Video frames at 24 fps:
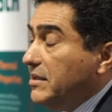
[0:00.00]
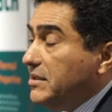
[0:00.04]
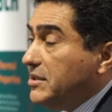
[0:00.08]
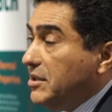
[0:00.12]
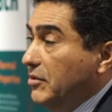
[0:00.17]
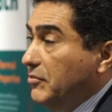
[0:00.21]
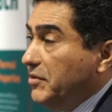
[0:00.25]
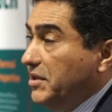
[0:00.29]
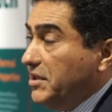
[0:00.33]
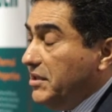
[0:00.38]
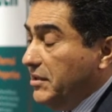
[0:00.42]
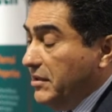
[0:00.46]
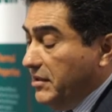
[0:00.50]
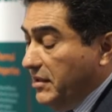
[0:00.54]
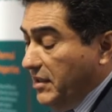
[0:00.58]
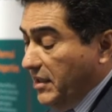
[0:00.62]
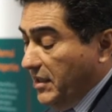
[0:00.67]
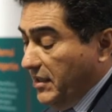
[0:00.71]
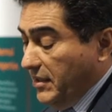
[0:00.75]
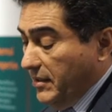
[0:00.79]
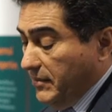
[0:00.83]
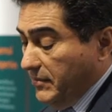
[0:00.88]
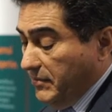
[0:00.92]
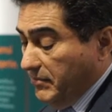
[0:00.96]
So we
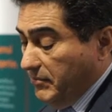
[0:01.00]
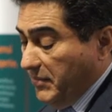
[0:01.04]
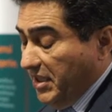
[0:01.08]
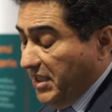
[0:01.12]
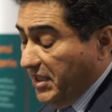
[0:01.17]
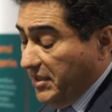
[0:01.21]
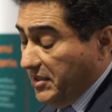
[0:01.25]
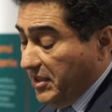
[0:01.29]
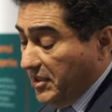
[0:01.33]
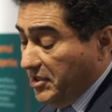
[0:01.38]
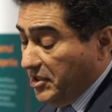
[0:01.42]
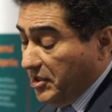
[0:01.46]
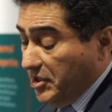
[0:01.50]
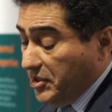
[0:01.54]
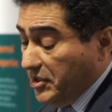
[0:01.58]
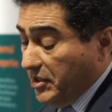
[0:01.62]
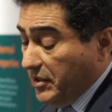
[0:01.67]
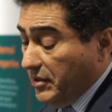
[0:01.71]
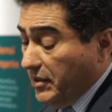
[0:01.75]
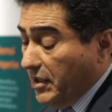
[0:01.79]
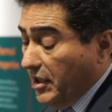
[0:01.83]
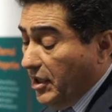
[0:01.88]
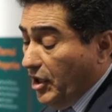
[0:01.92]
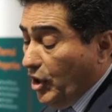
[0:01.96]
made a
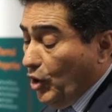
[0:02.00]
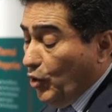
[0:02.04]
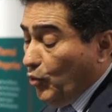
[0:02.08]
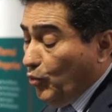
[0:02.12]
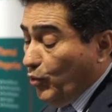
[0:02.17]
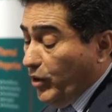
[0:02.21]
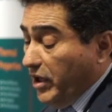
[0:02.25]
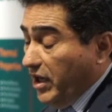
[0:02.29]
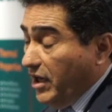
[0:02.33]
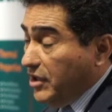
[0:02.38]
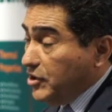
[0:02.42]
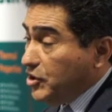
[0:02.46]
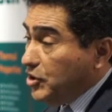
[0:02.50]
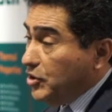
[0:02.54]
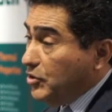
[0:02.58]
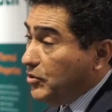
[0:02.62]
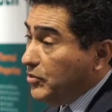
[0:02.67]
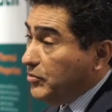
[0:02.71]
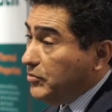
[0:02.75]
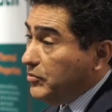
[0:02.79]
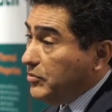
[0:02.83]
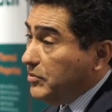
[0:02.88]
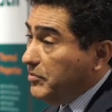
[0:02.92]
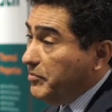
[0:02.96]
transistor. We
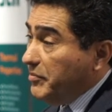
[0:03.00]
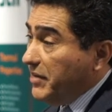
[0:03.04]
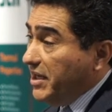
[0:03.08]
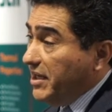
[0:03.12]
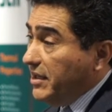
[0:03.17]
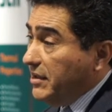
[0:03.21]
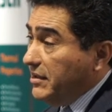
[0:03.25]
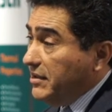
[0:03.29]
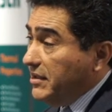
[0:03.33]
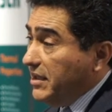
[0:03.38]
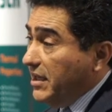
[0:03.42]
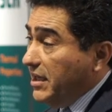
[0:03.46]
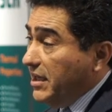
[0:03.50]
also made